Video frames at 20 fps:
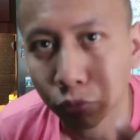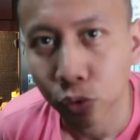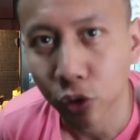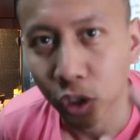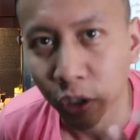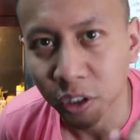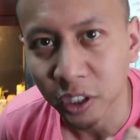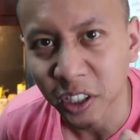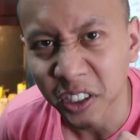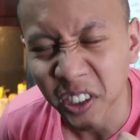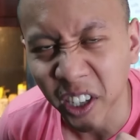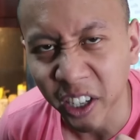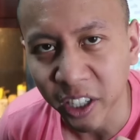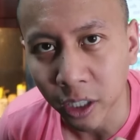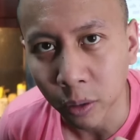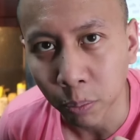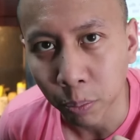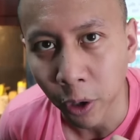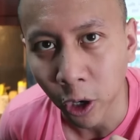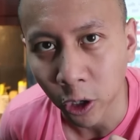There's a
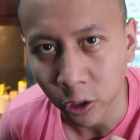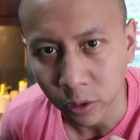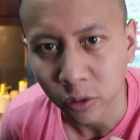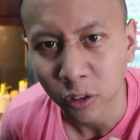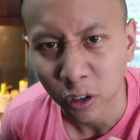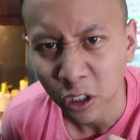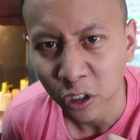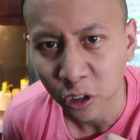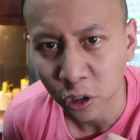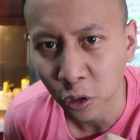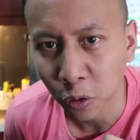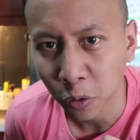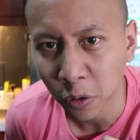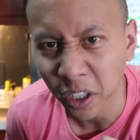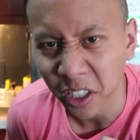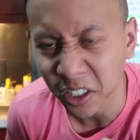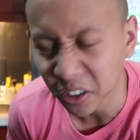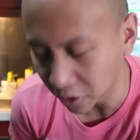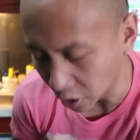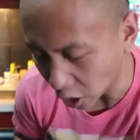second part to
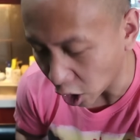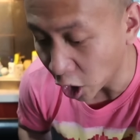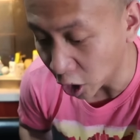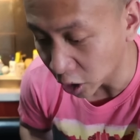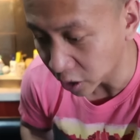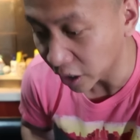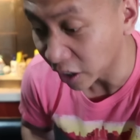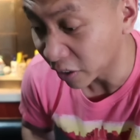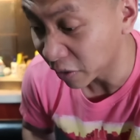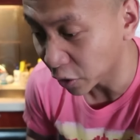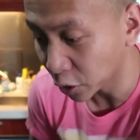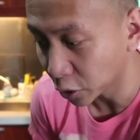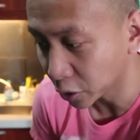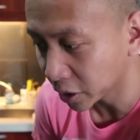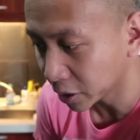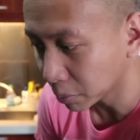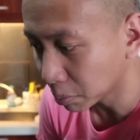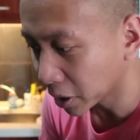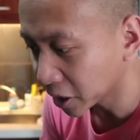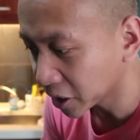this art of
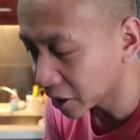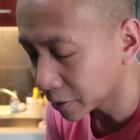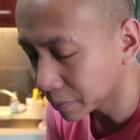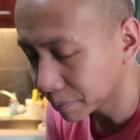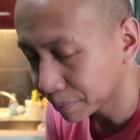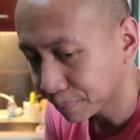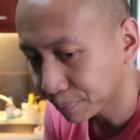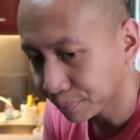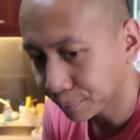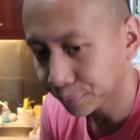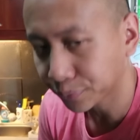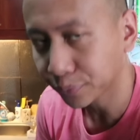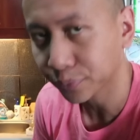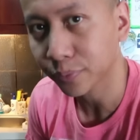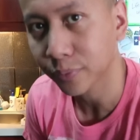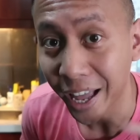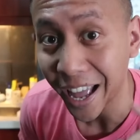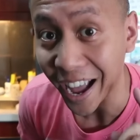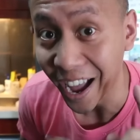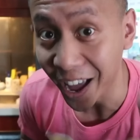earning money.
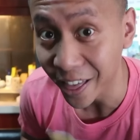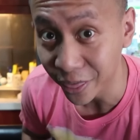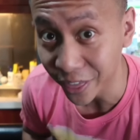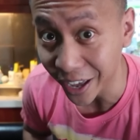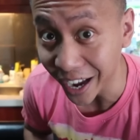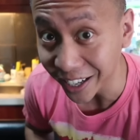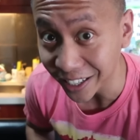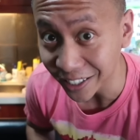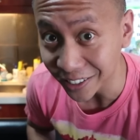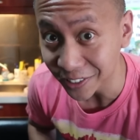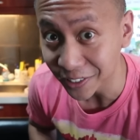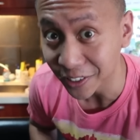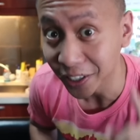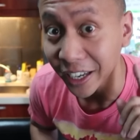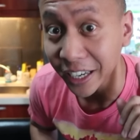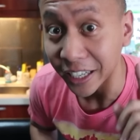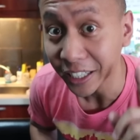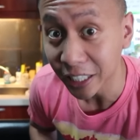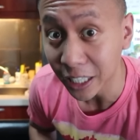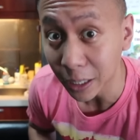And that is
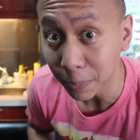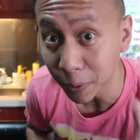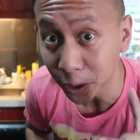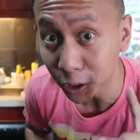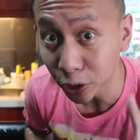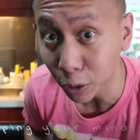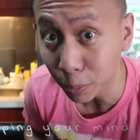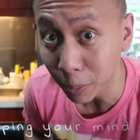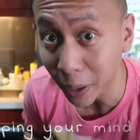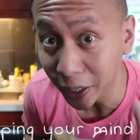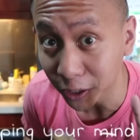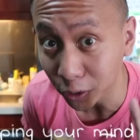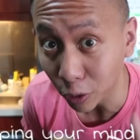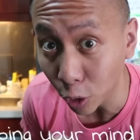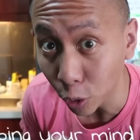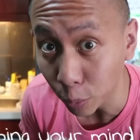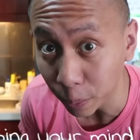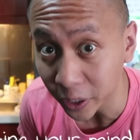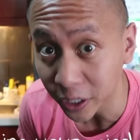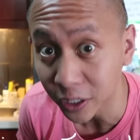keeping your mind
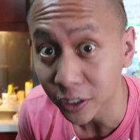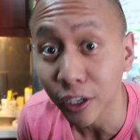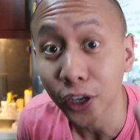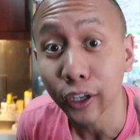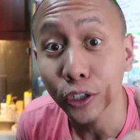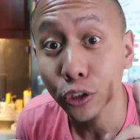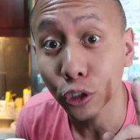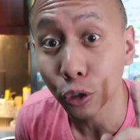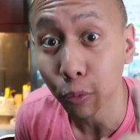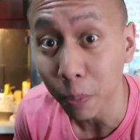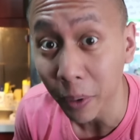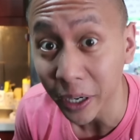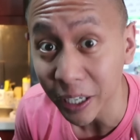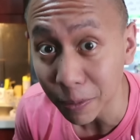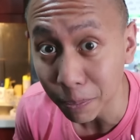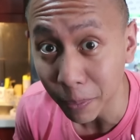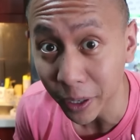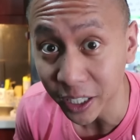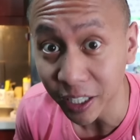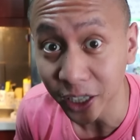open to
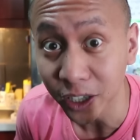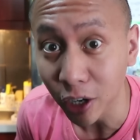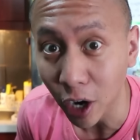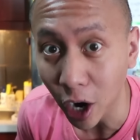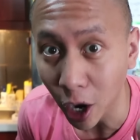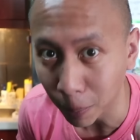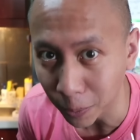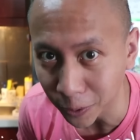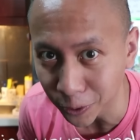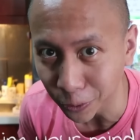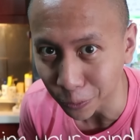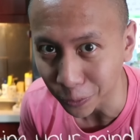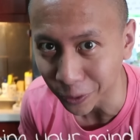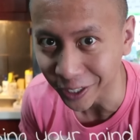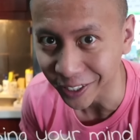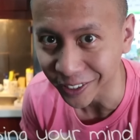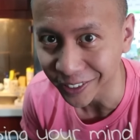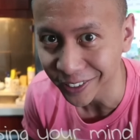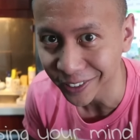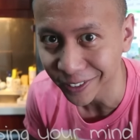money-making
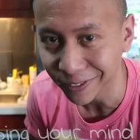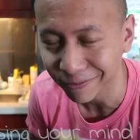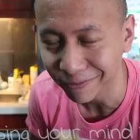opportunities.